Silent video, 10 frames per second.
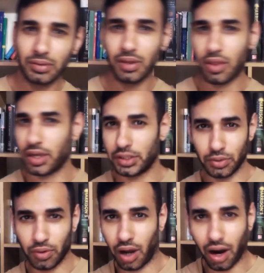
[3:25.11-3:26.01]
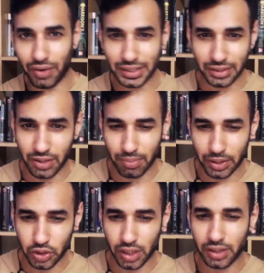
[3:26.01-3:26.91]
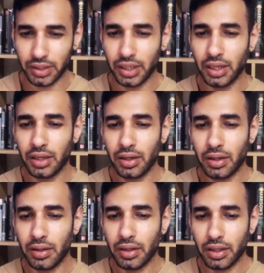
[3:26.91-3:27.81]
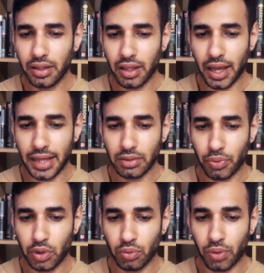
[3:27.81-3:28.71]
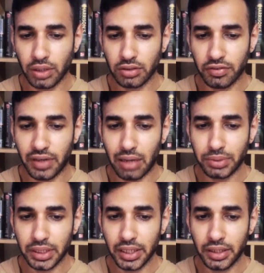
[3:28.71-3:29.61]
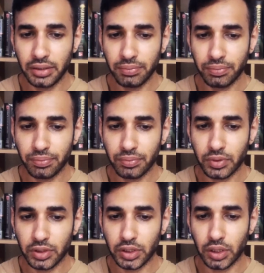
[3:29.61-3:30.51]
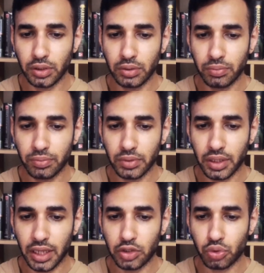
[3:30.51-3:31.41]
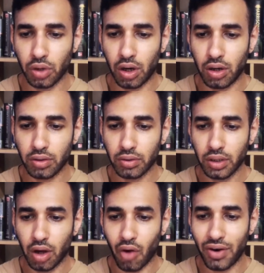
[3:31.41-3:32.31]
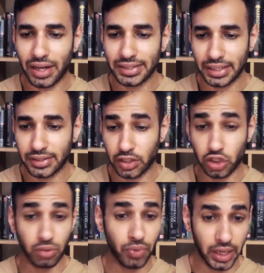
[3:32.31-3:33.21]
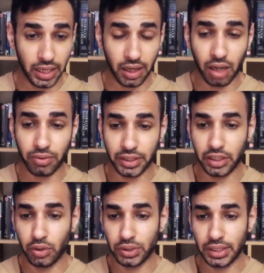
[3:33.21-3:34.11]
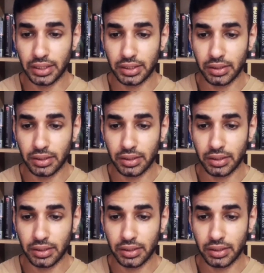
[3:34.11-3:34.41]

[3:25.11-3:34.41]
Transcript: There is no harvest in the picture. And we don't want verbs here, so it's wrong. Overnight sensation, we already used it.